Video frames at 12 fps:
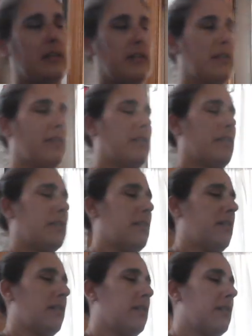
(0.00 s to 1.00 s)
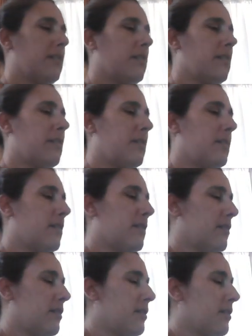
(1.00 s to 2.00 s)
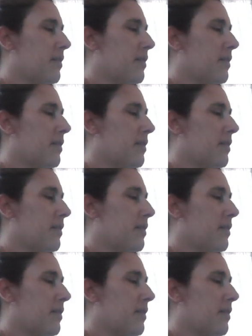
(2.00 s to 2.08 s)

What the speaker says: No one is speaking in this clip.